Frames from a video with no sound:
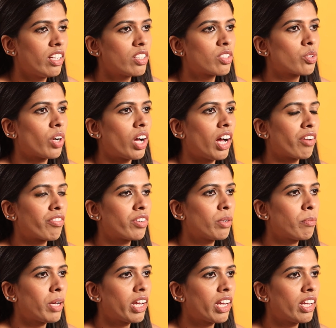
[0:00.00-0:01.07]
So
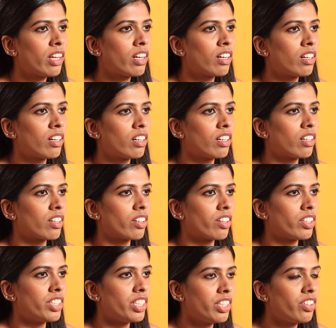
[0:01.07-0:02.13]
after my uh,
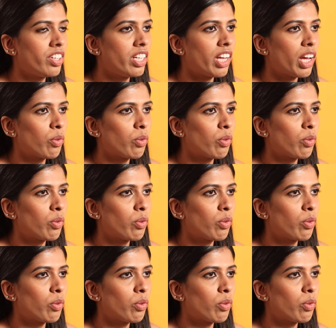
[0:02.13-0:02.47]
degree,